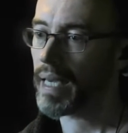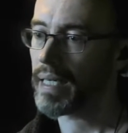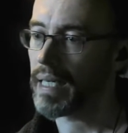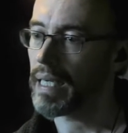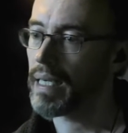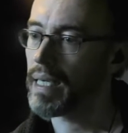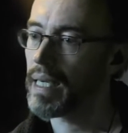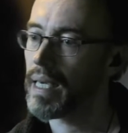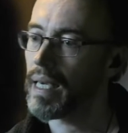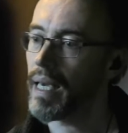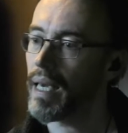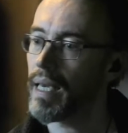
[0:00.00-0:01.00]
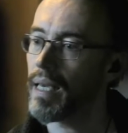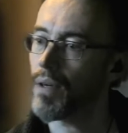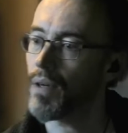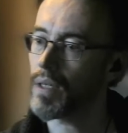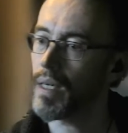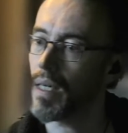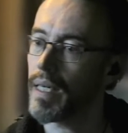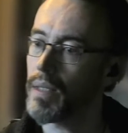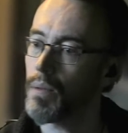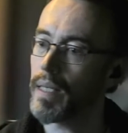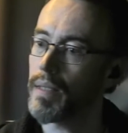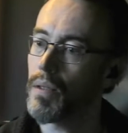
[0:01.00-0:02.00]
Thank you for the
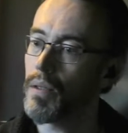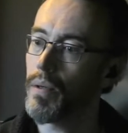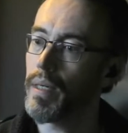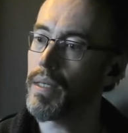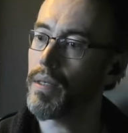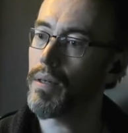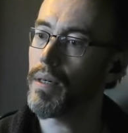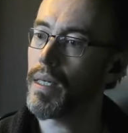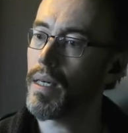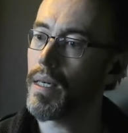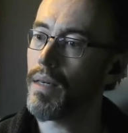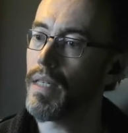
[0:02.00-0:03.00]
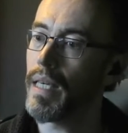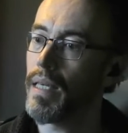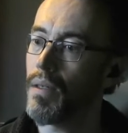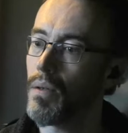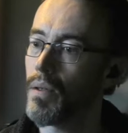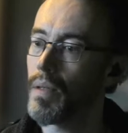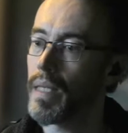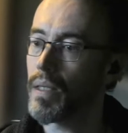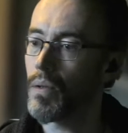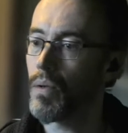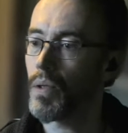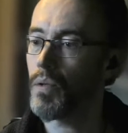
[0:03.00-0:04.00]
question. Oliver, this from Hackney.
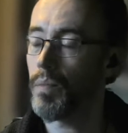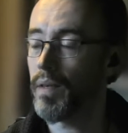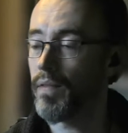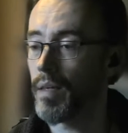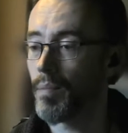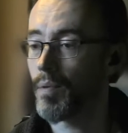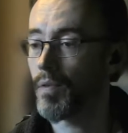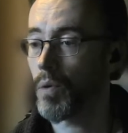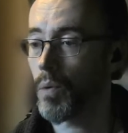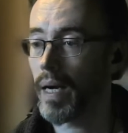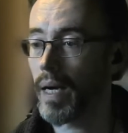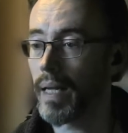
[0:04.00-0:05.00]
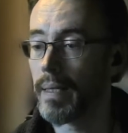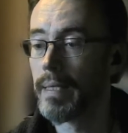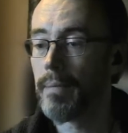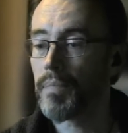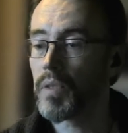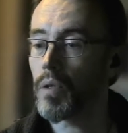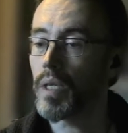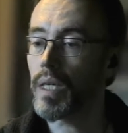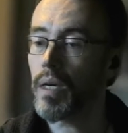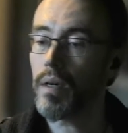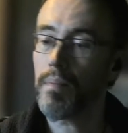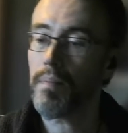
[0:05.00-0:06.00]
If other colleagues would like to join, is
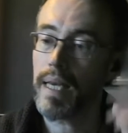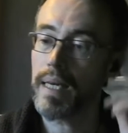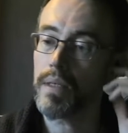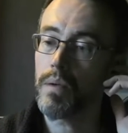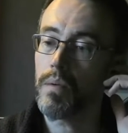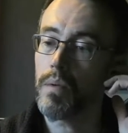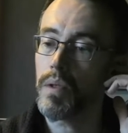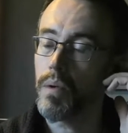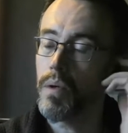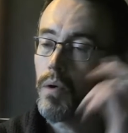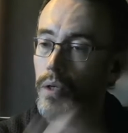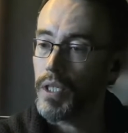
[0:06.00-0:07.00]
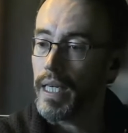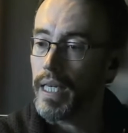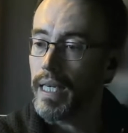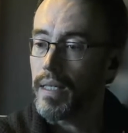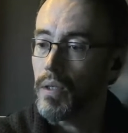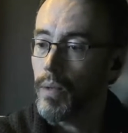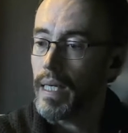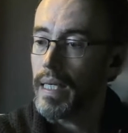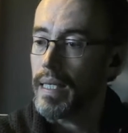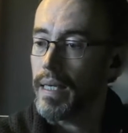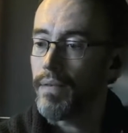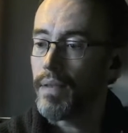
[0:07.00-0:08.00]
there a cutoff date or this course will be
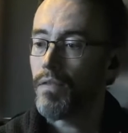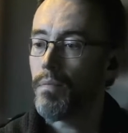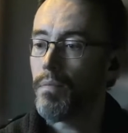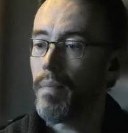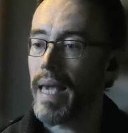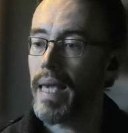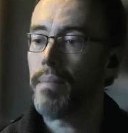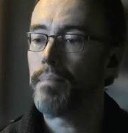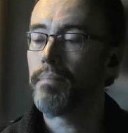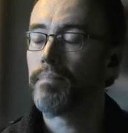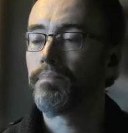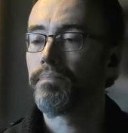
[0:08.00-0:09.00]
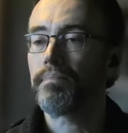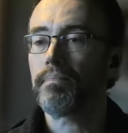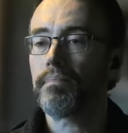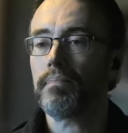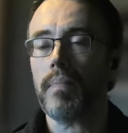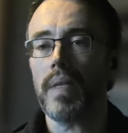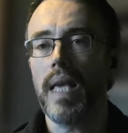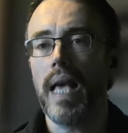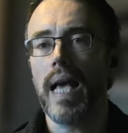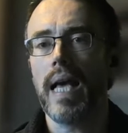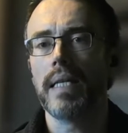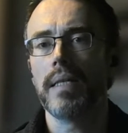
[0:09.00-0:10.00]
available for a while? So the current plan is,
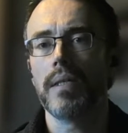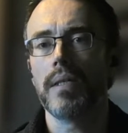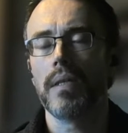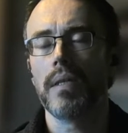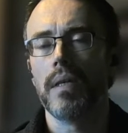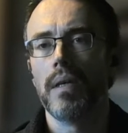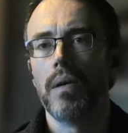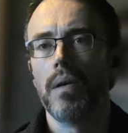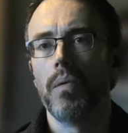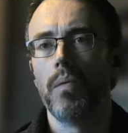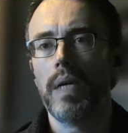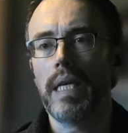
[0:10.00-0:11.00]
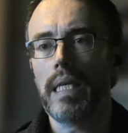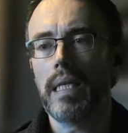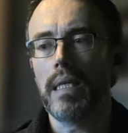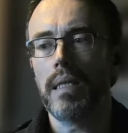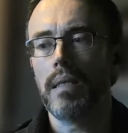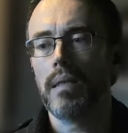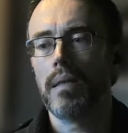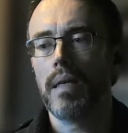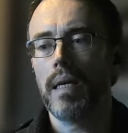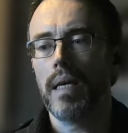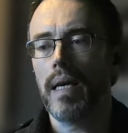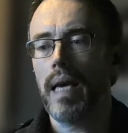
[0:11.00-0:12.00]
launch date is 27th of
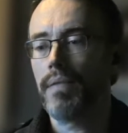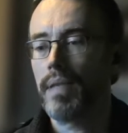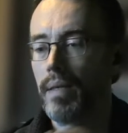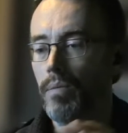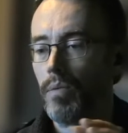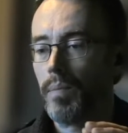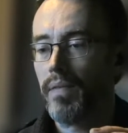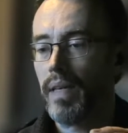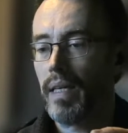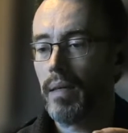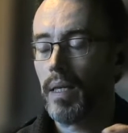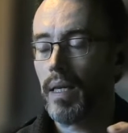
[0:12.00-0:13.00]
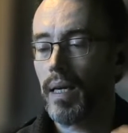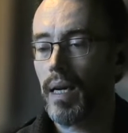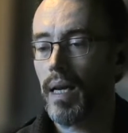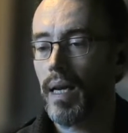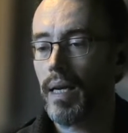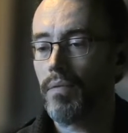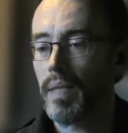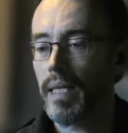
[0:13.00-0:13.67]
May, and